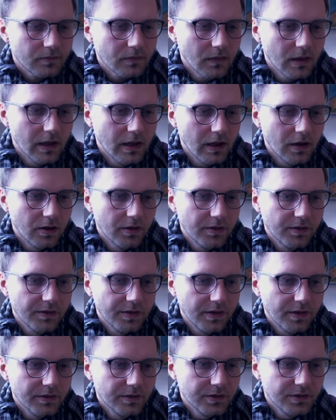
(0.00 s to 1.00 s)
Now the, the
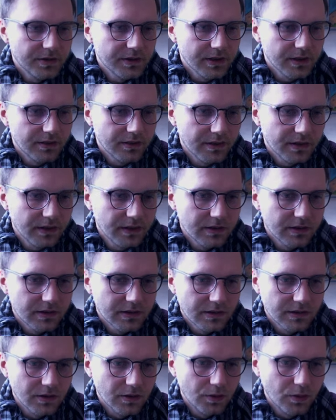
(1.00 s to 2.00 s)
interesting things,
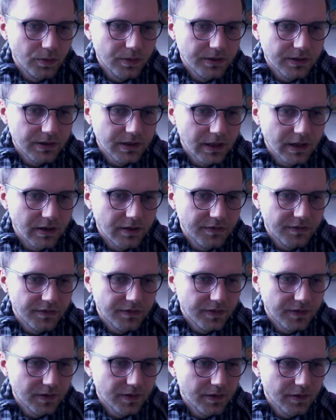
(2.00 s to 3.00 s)
so we have
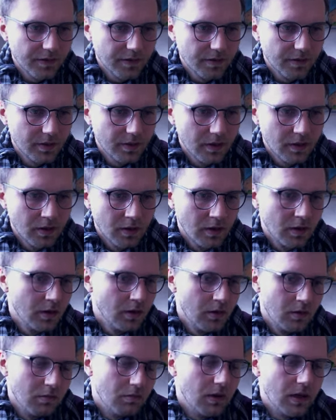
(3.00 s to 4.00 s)
here,
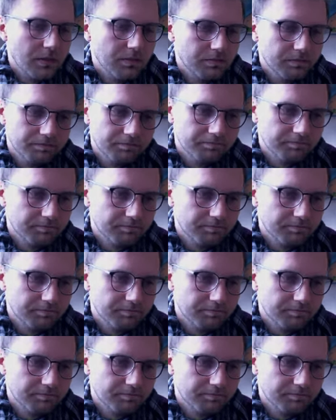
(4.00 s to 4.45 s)
well,